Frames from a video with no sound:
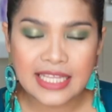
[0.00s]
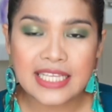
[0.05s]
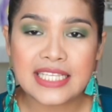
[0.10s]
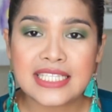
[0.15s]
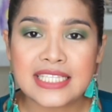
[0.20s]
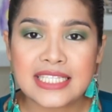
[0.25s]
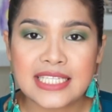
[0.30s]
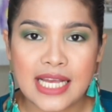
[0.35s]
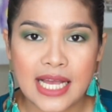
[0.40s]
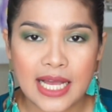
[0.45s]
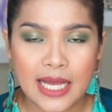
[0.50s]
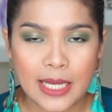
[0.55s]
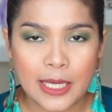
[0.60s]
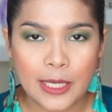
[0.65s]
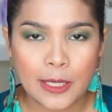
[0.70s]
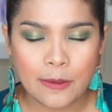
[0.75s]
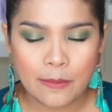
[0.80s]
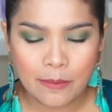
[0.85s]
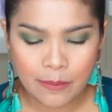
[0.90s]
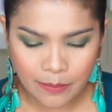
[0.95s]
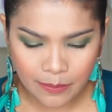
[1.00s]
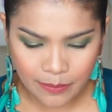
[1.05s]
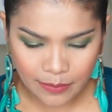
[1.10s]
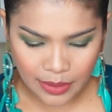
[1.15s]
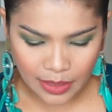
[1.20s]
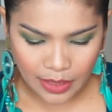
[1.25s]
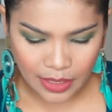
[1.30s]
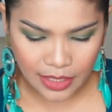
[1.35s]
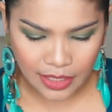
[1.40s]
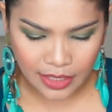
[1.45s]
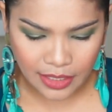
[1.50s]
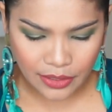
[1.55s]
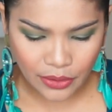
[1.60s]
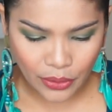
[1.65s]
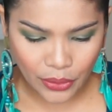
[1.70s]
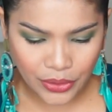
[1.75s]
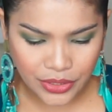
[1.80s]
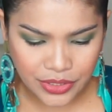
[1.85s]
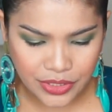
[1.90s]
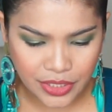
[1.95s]
this time I
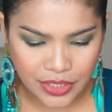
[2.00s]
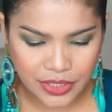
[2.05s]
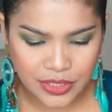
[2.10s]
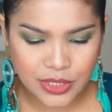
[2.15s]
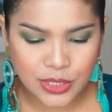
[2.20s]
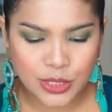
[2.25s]
ordered